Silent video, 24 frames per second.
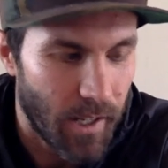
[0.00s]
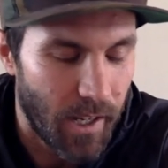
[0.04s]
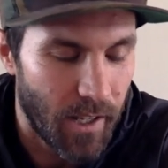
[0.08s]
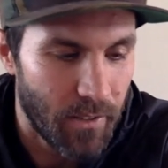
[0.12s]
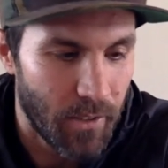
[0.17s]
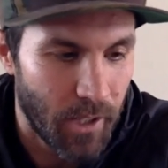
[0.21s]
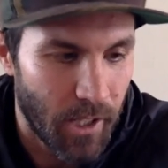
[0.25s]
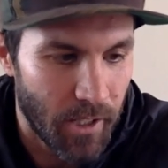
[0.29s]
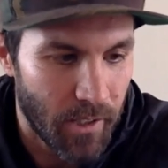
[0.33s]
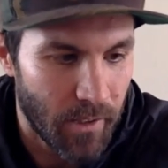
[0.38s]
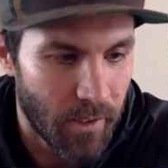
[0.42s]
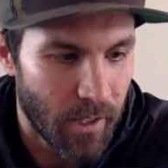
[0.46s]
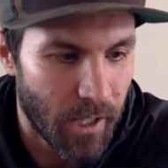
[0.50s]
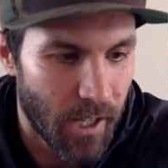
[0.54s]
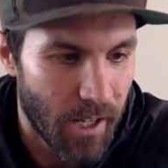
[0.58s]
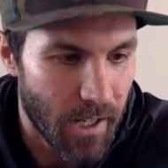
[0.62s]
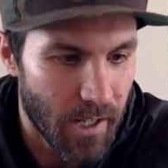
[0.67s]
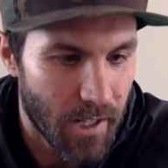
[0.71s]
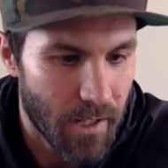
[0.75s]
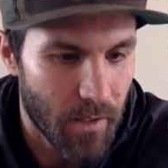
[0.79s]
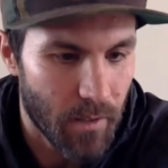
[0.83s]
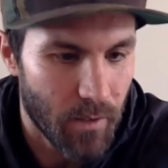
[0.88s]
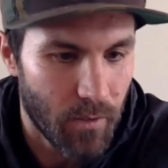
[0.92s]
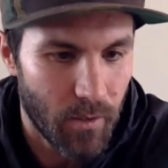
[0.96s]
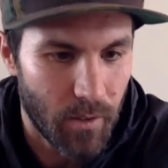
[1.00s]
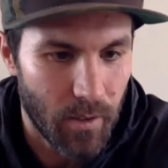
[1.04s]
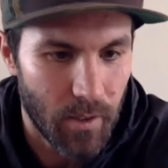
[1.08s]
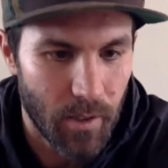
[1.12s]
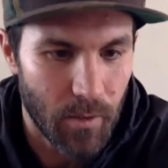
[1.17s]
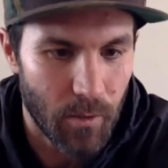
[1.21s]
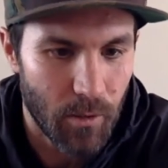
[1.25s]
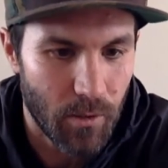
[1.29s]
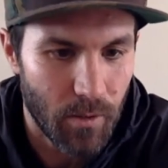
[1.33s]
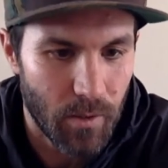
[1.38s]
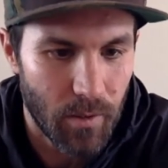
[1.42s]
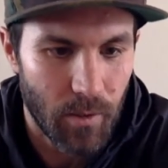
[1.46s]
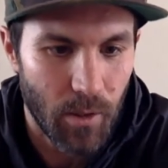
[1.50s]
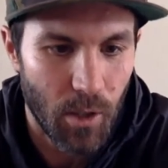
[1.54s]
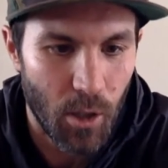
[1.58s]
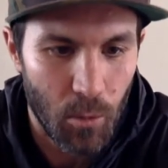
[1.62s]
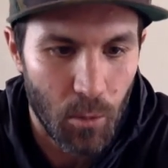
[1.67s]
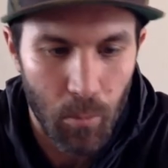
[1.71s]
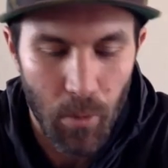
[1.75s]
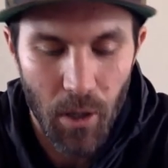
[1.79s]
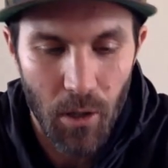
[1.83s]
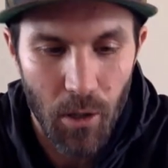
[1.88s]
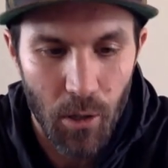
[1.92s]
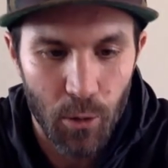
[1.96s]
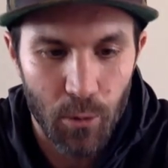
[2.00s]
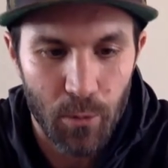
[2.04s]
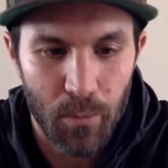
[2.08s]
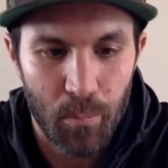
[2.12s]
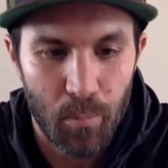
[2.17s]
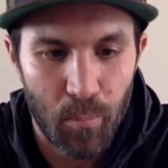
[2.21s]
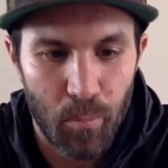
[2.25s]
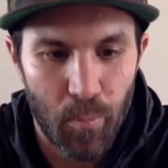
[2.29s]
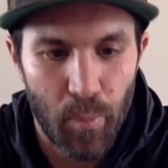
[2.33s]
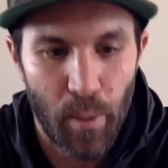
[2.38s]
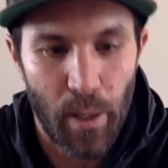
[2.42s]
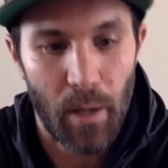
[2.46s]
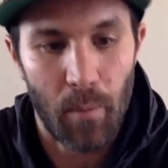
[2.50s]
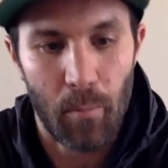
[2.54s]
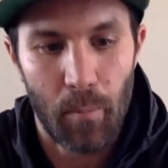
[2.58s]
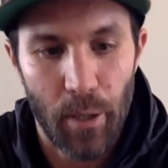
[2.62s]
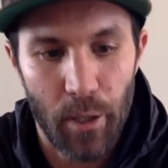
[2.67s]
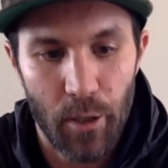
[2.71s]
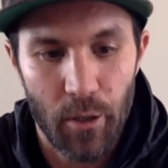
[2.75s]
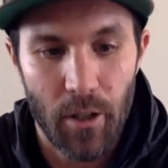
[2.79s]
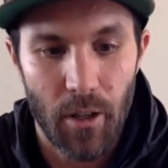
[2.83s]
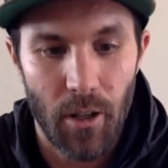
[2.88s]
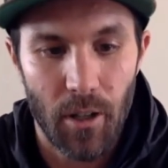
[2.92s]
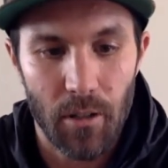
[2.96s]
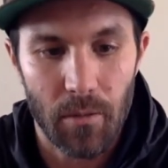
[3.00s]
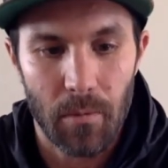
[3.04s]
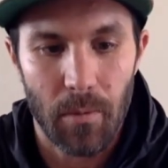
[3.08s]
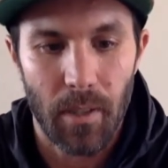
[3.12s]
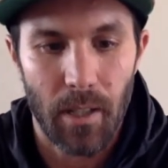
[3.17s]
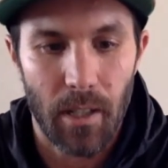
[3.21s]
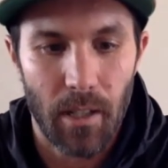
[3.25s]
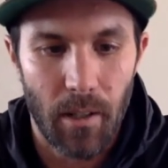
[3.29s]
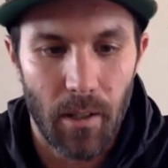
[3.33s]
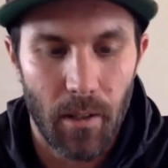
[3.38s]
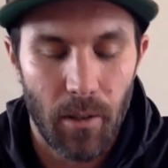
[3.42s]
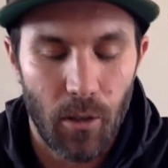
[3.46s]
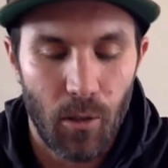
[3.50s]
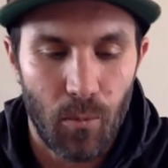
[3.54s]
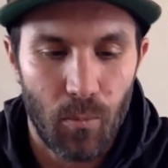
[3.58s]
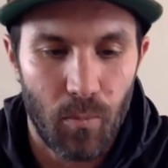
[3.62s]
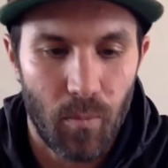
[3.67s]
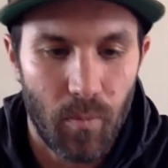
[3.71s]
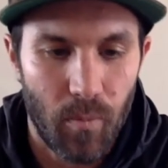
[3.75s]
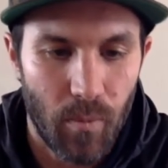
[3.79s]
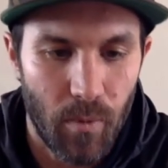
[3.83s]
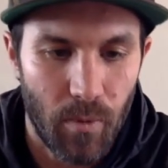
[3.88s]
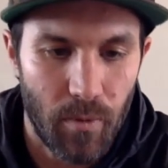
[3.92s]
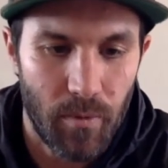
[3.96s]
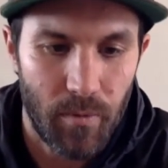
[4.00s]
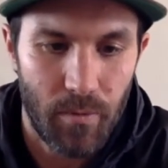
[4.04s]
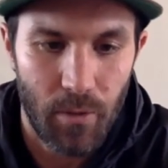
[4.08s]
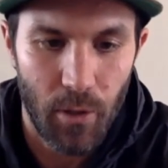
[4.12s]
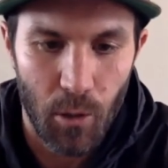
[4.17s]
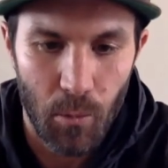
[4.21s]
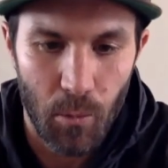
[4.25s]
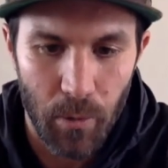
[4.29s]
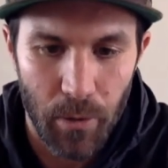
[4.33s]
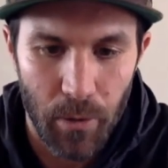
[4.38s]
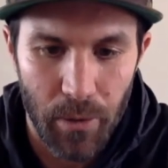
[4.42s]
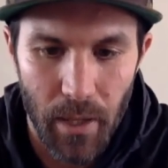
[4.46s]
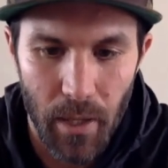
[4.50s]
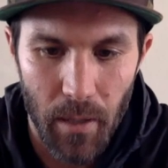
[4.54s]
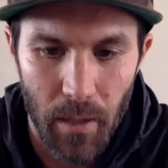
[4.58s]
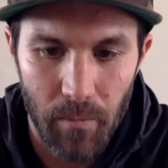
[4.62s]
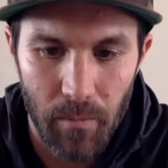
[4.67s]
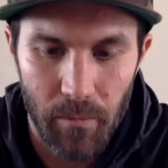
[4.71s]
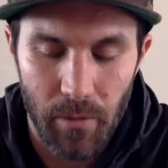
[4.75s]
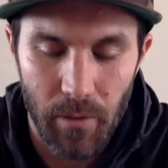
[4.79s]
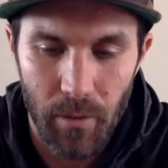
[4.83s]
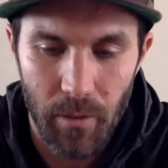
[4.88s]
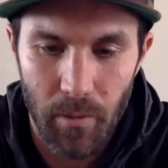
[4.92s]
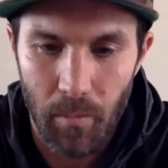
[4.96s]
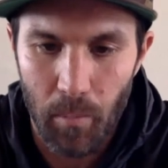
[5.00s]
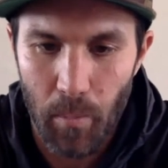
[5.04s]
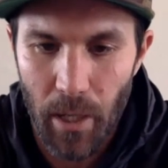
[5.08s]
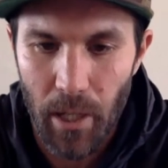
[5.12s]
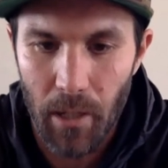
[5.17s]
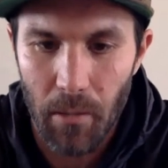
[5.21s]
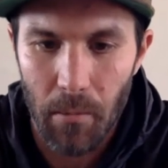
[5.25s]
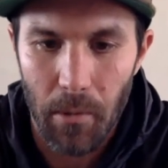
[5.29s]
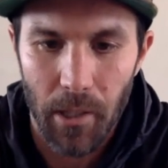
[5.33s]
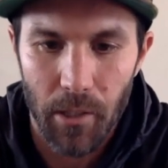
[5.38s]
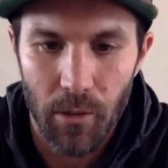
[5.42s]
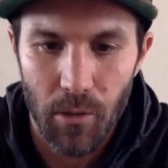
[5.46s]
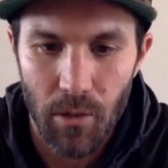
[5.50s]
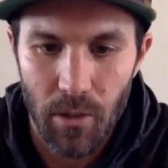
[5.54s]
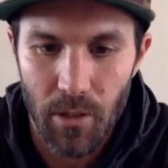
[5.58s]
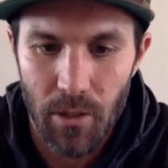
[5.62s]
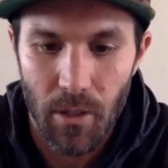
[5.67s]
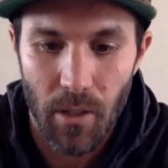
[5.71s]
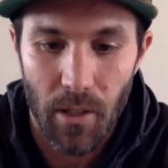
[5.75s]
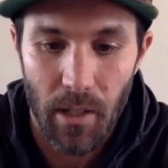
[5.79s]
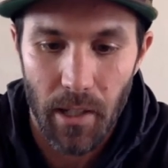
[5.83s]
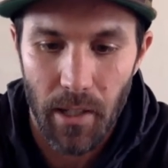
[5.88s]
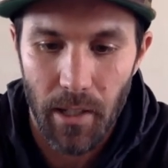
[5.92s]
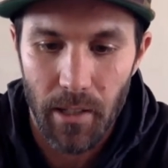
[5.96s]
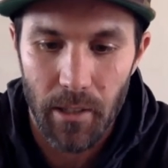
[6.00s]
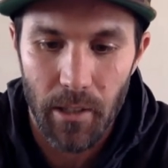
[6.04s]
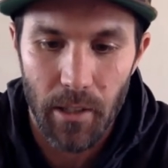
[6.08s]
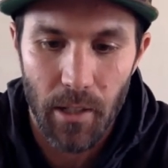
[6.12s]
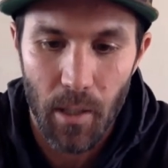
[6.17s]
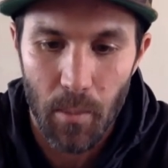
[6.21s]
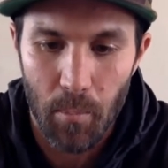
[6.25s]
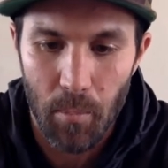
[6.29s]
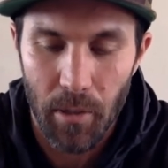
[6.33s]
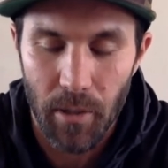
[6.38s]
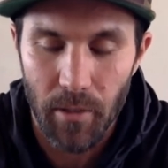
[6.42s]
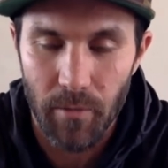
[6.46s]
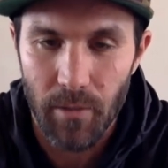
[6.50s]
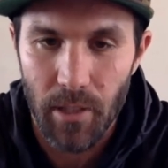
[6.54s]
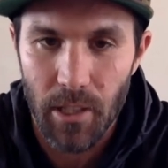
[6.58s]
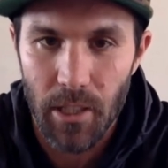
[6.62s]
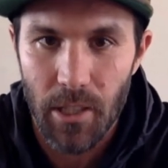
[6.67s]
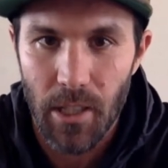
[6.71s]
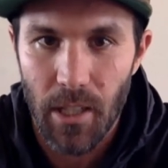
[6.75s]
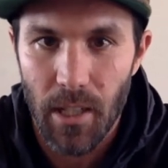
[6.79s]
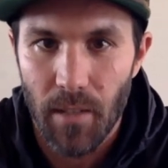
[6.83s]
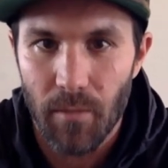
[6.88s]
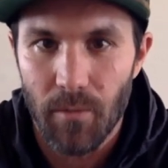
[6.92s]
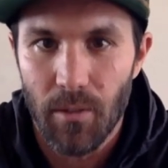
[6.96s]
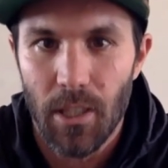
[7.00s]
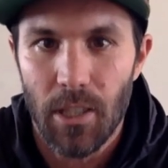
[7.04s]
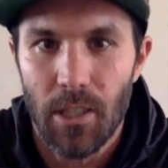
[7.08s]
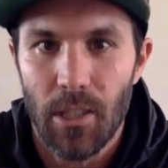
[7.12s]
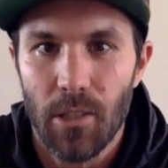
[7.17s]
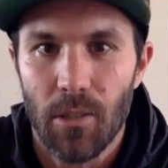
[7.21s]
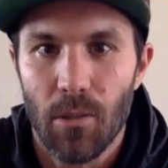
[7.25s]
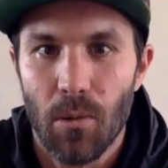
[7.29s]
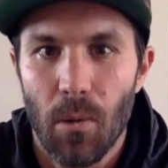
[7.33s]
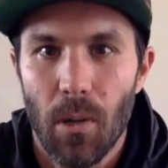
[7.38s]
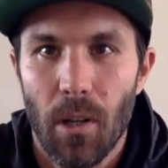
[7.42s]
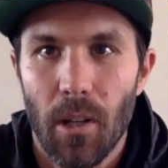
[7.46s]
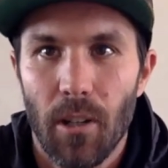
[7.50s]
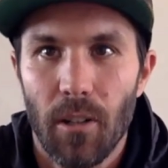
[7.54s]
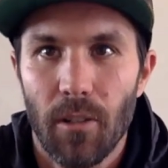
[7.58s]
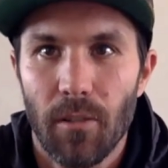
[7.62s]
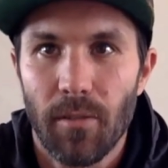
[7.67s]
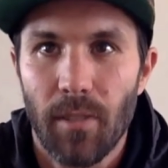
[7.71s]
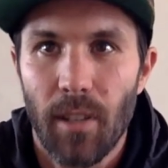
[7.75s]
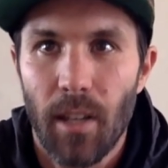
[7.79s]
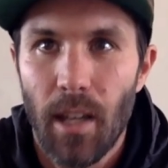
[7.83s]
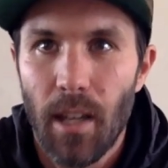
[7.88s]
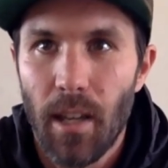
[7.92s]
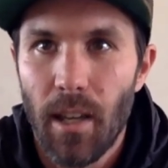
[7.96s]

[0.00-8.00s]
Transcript: And then, like, lo and behold, Brian Bell calls me, and I film with them for Battle of My Crew. So I ended up in a VG at VG 12.